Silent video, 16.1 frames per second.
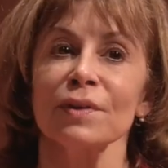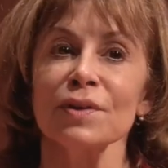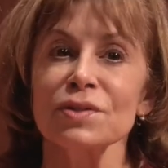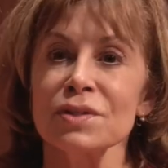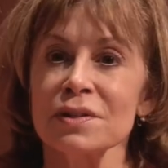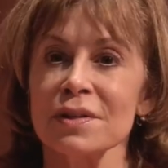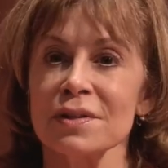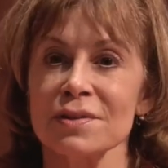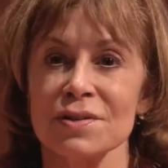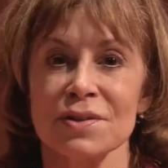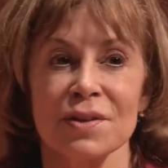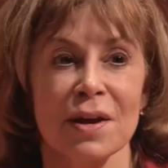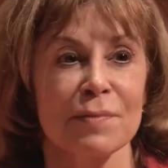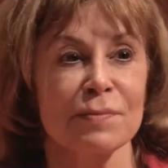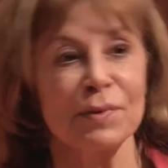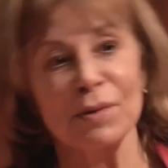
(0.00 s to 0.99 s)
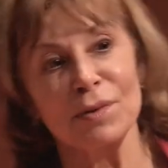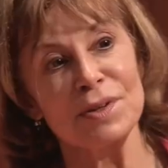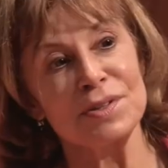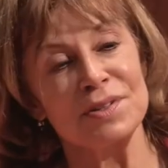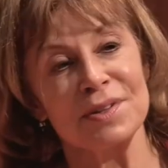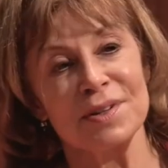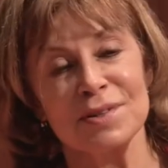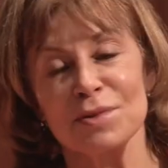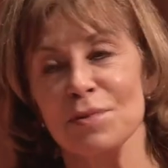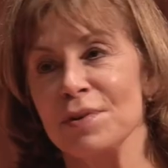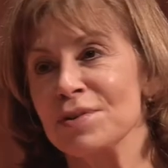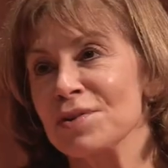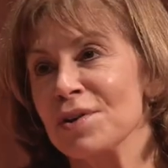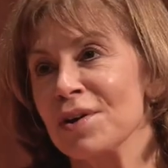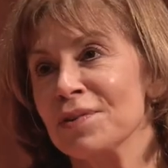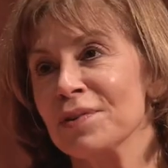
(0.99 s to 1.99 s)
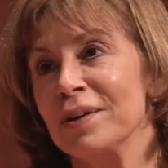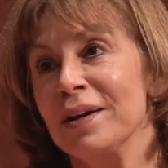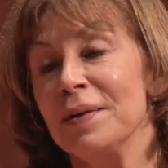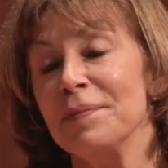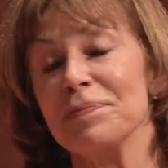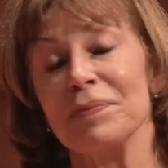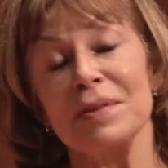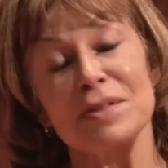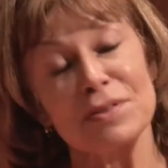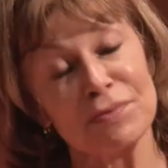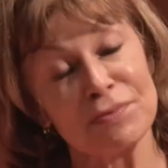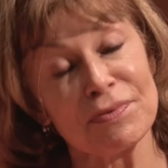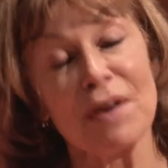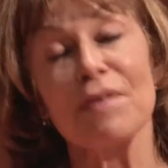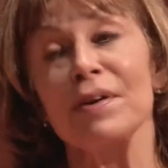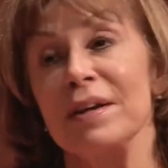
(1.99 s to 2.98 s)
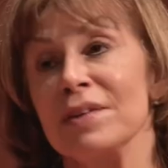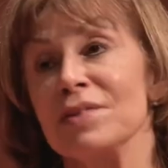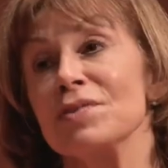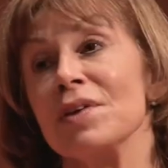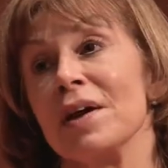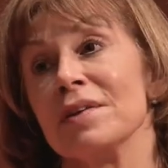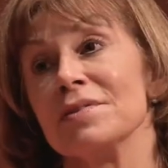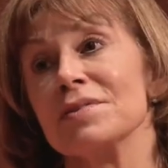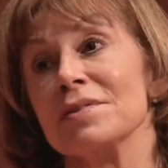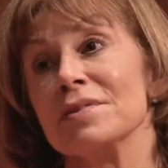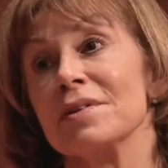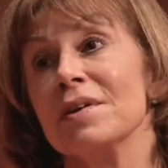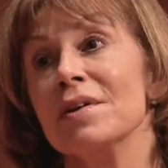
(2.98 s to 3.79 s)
listening to them, they're listening to each other. It's very intense.